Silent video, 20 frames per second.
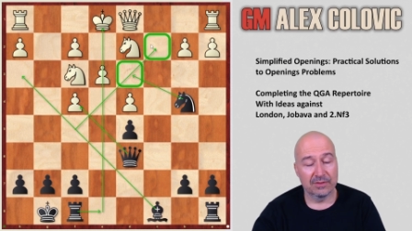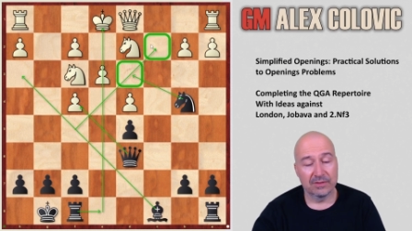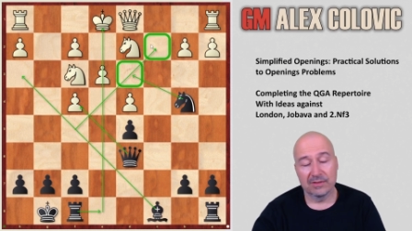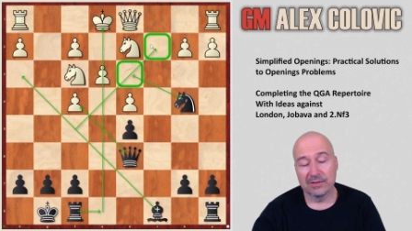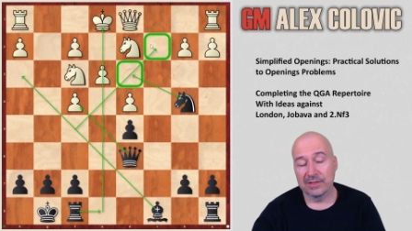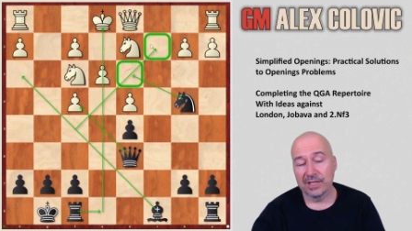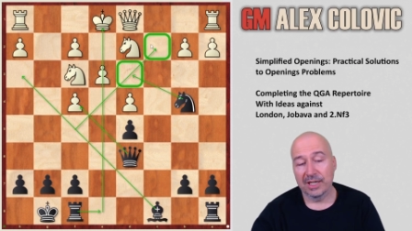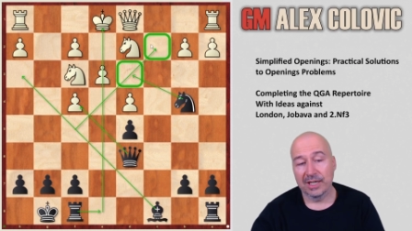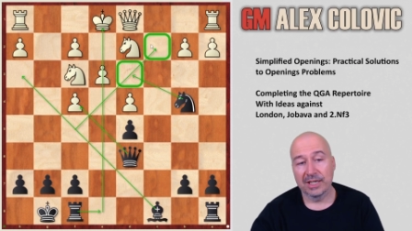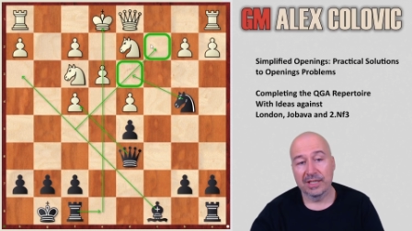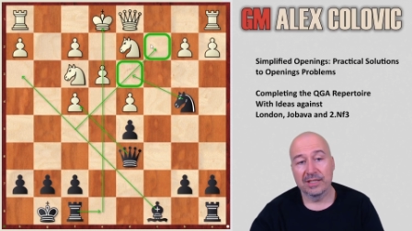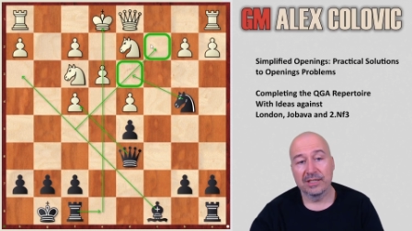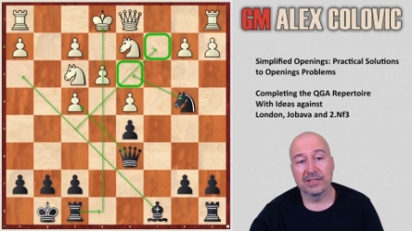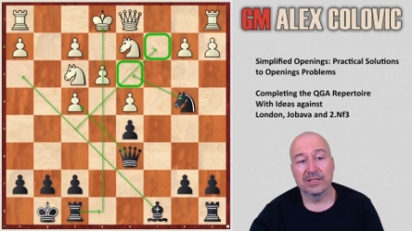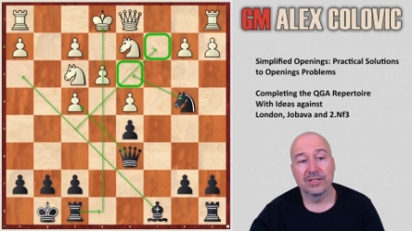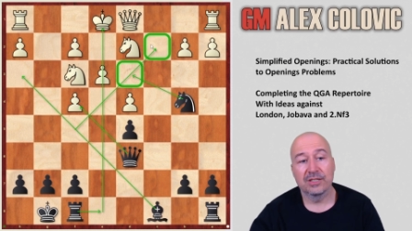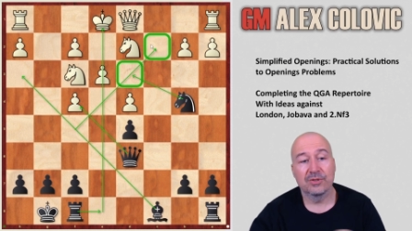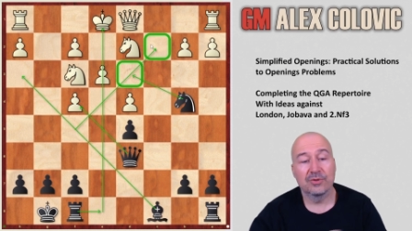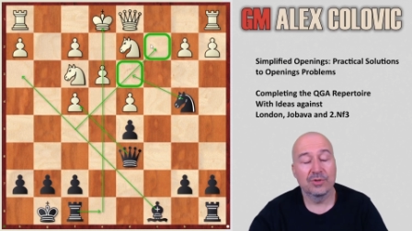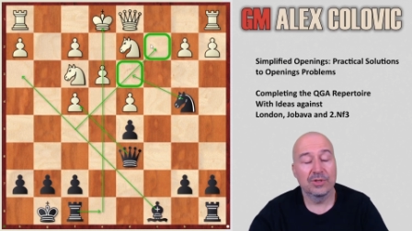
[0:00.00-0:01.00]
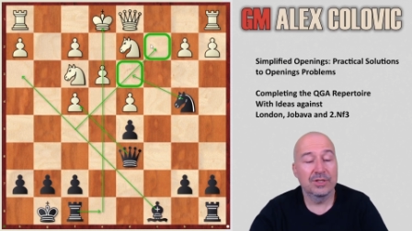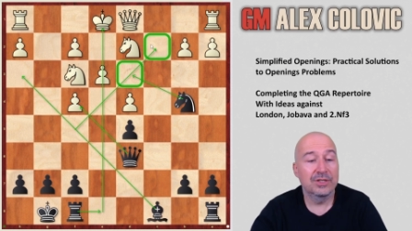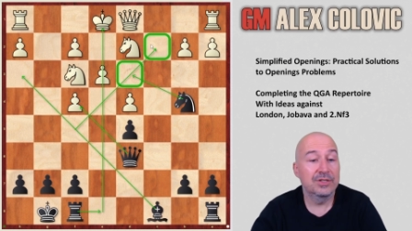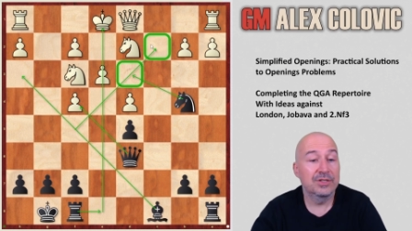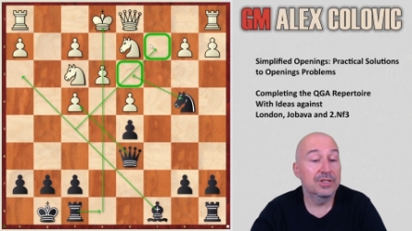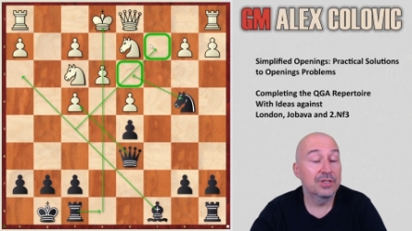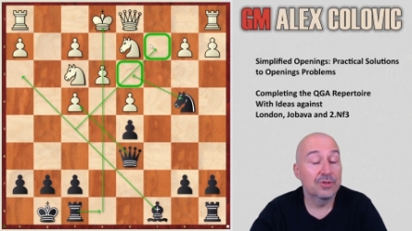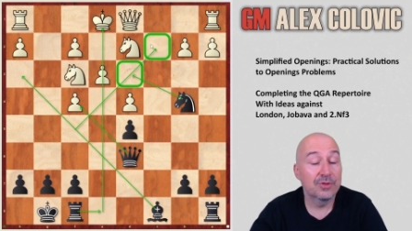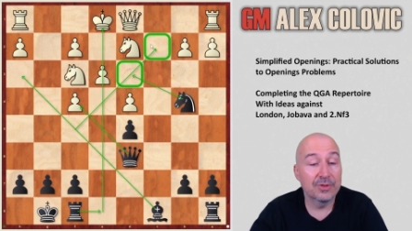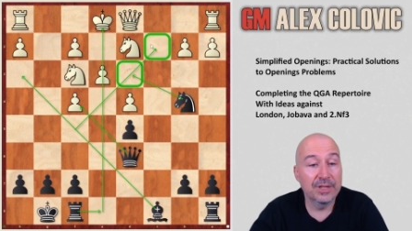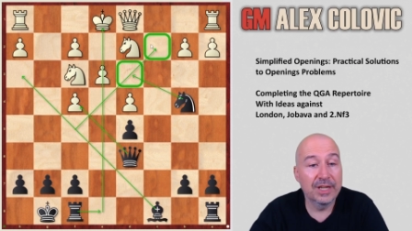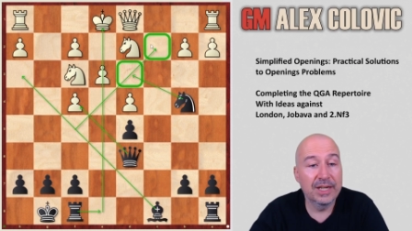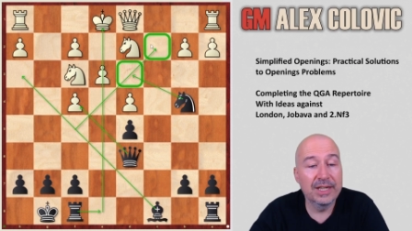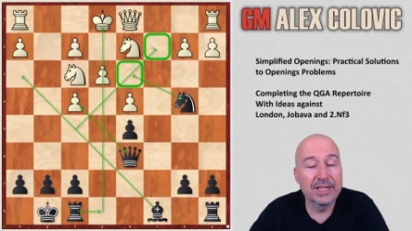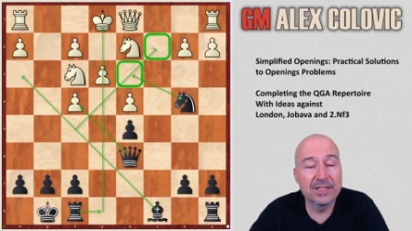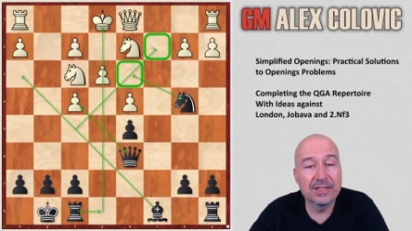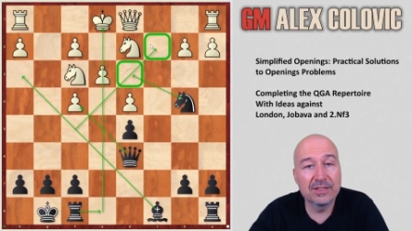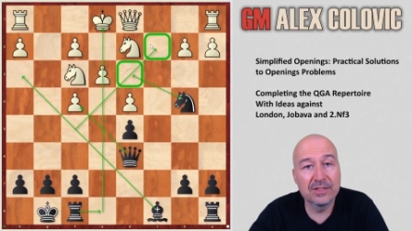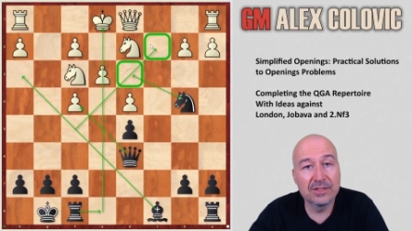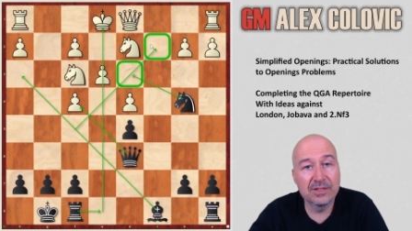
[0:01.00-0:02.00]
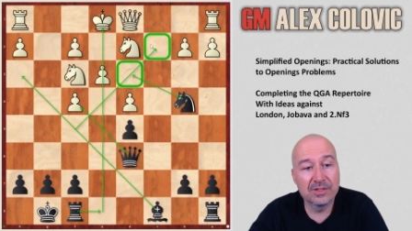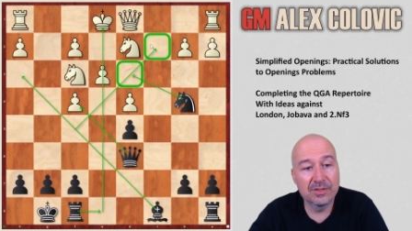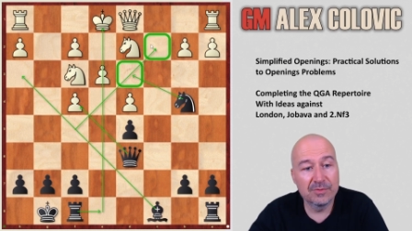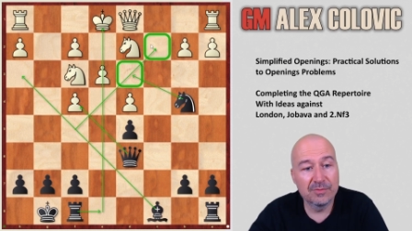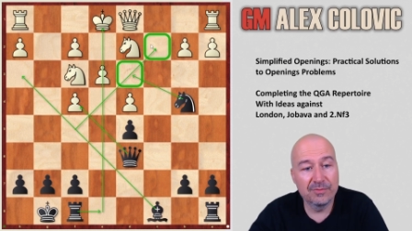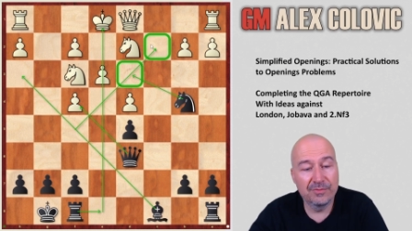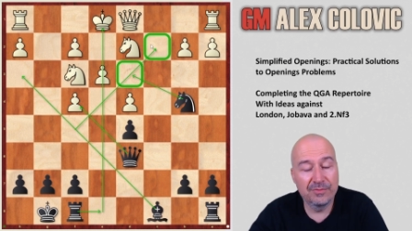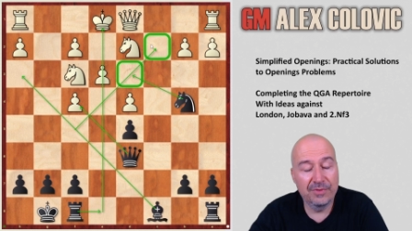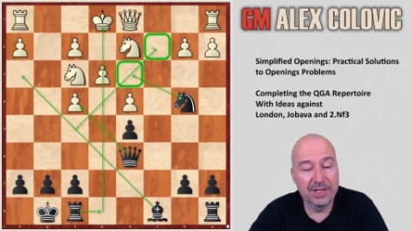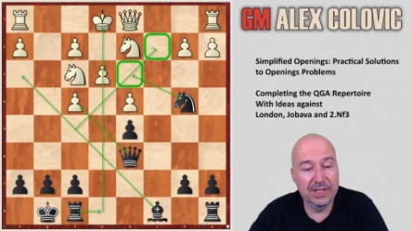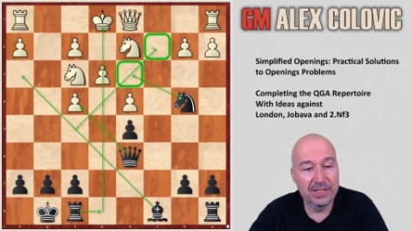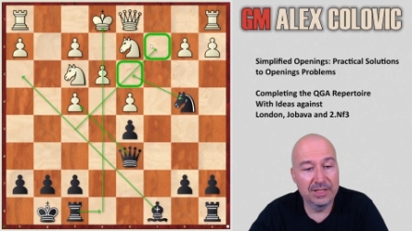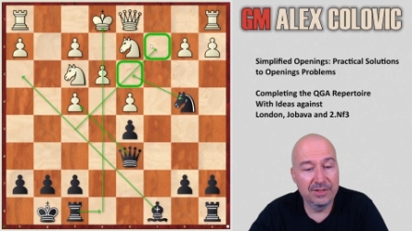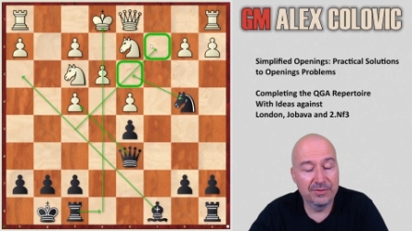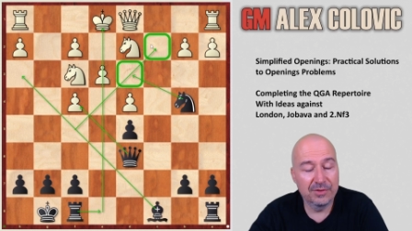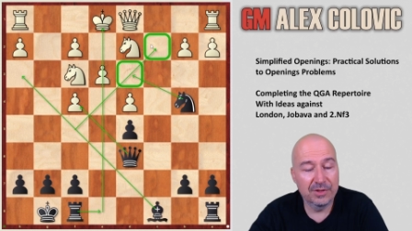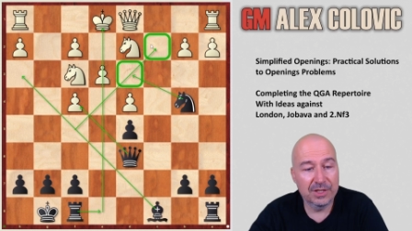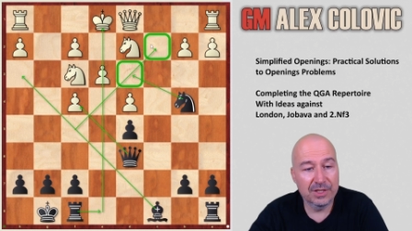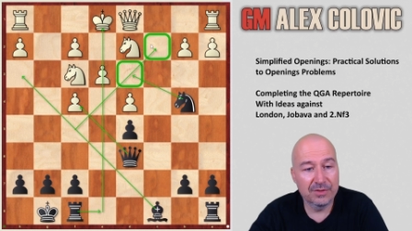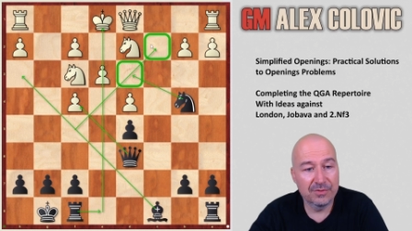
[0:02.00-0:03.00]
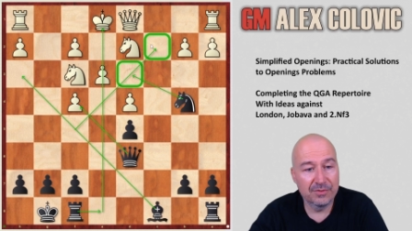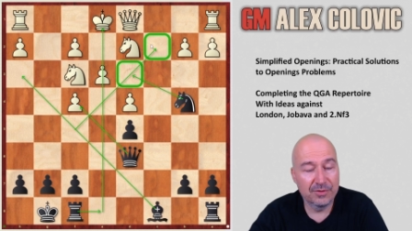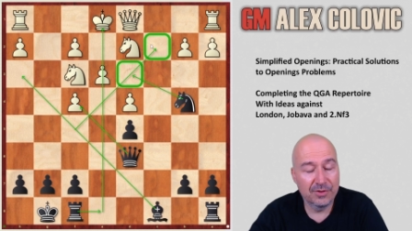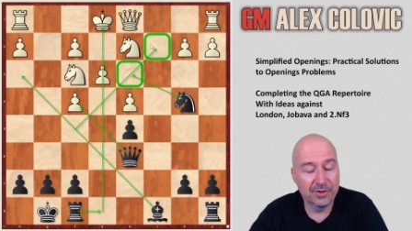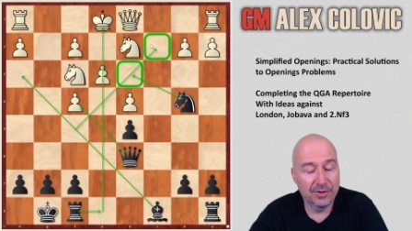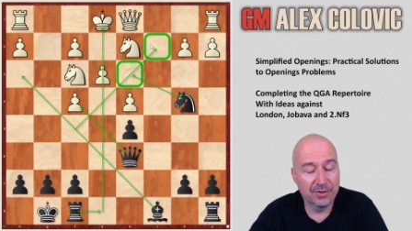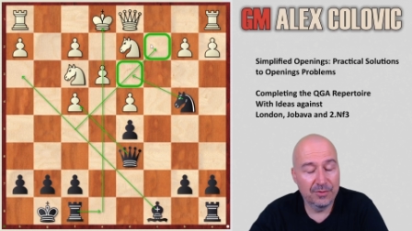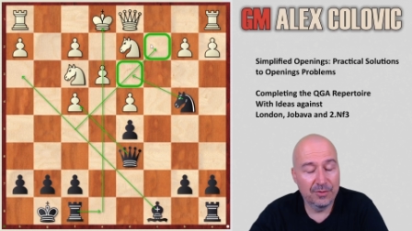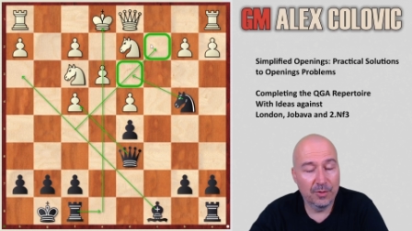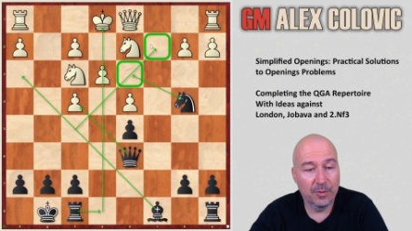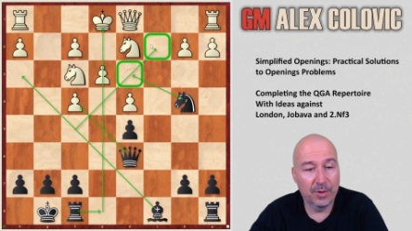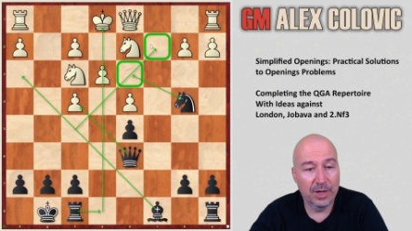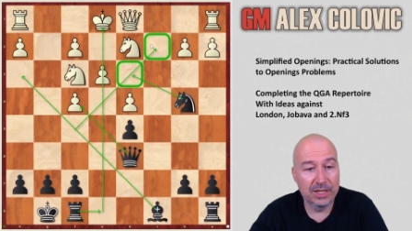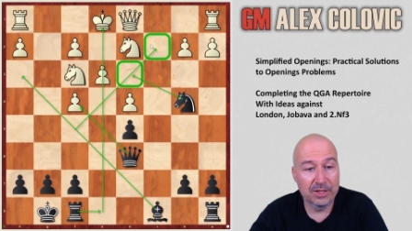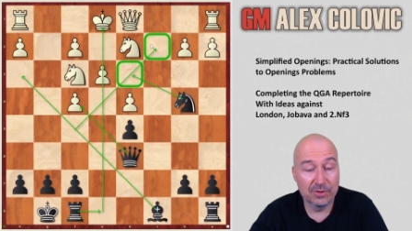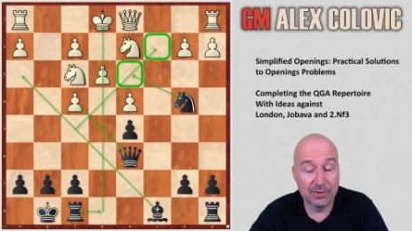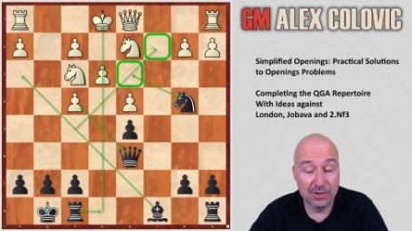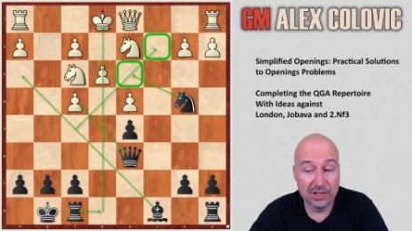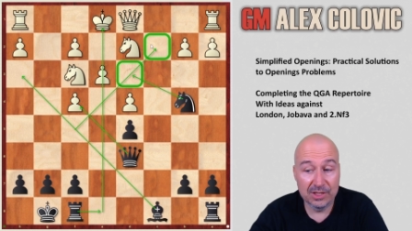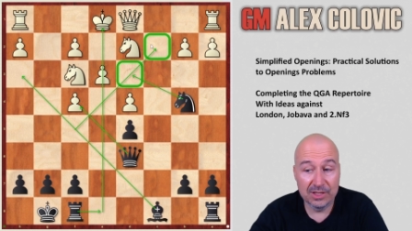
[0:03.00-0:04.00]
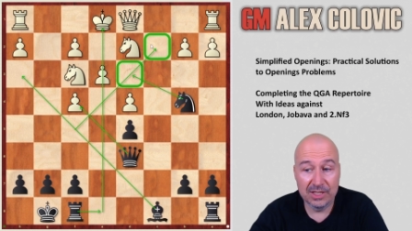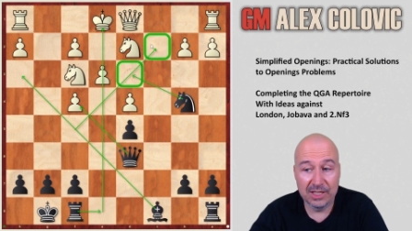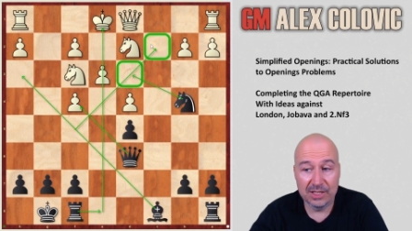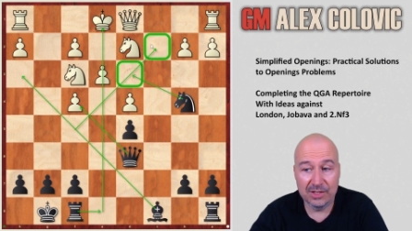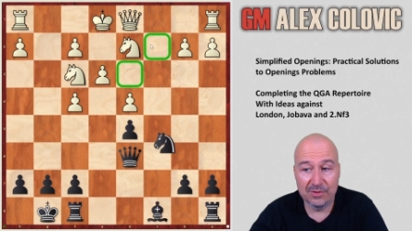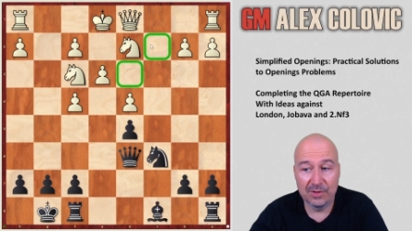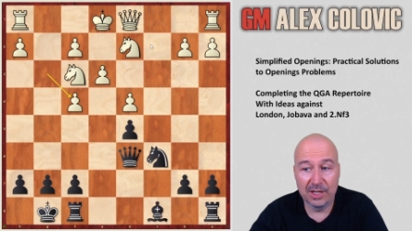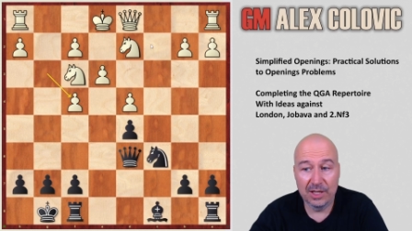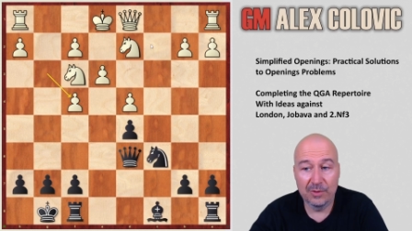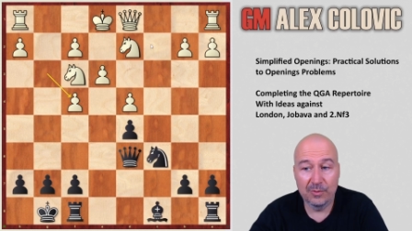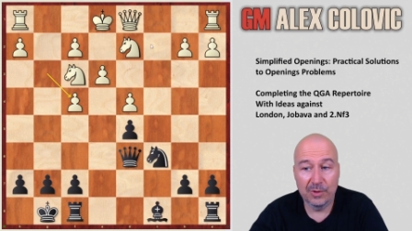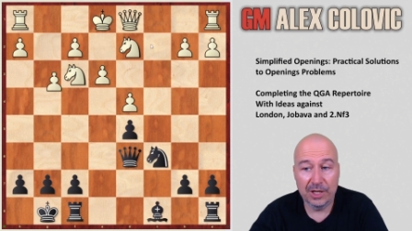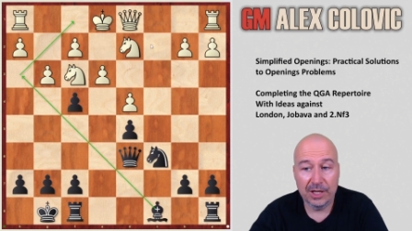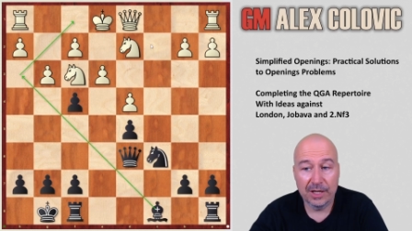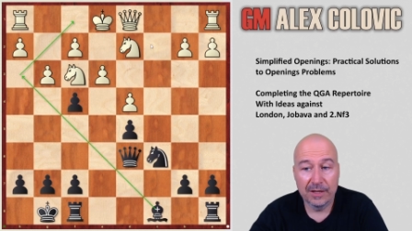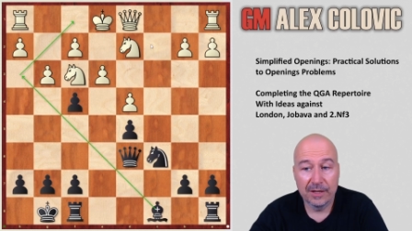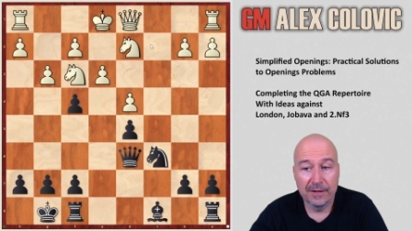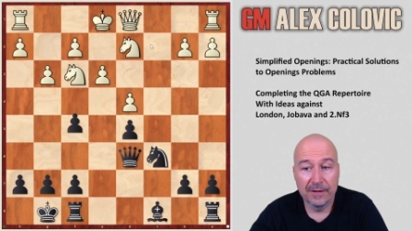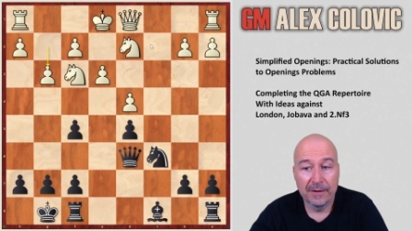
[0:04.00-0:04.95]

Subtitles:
targeting c2 and d3. Already it's very difficult for white, so this doesn't really work.